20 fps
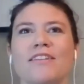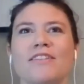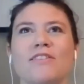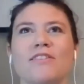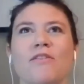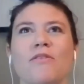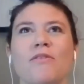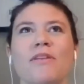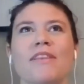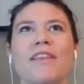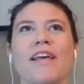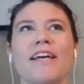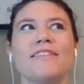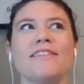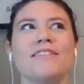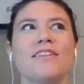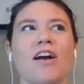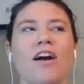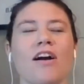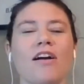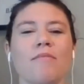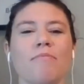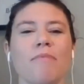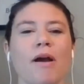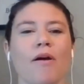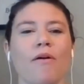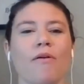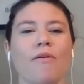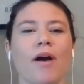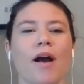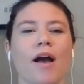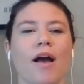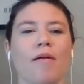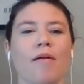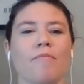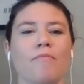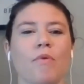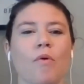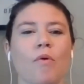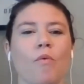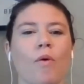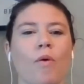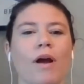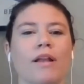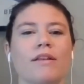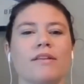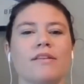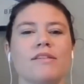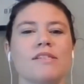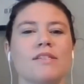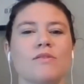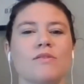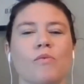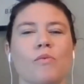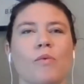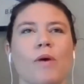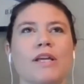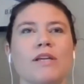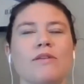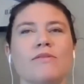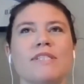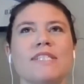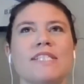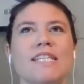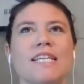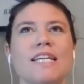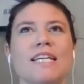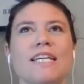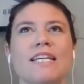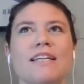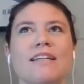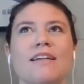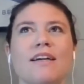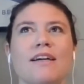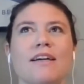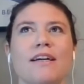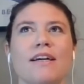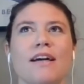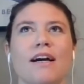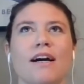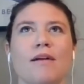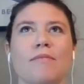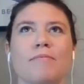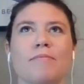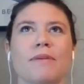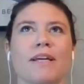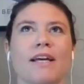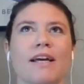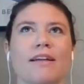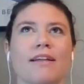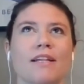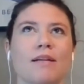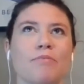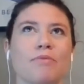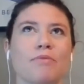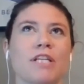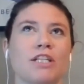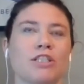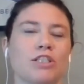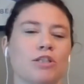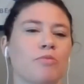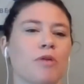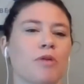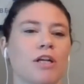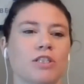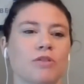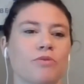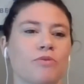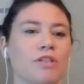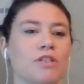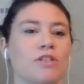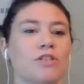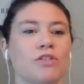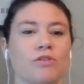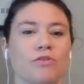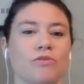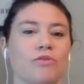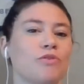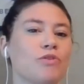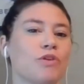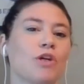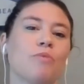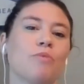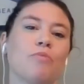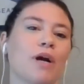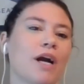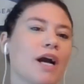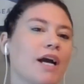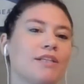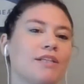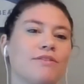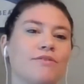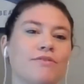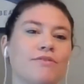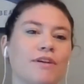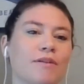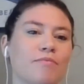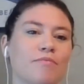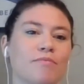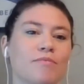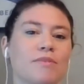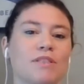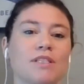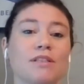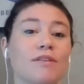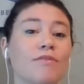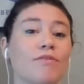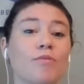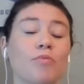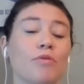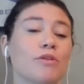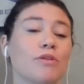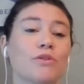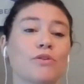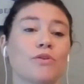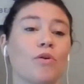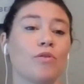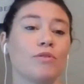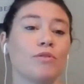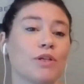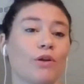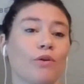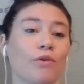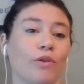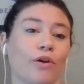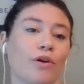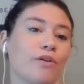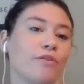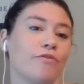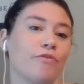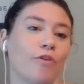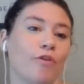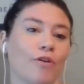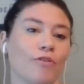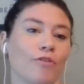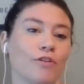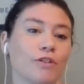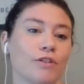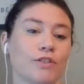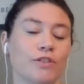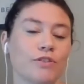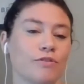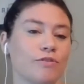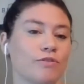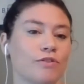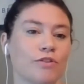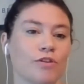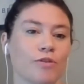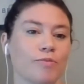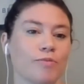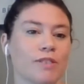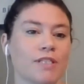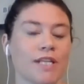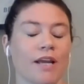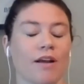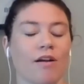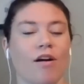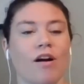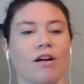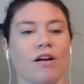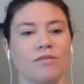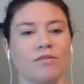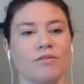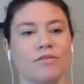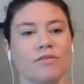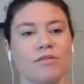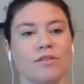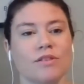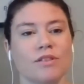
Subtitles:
So let's talk about what you see in a potential project with a student group. What kind of deliverables or goals that you're looking for a student group to take on?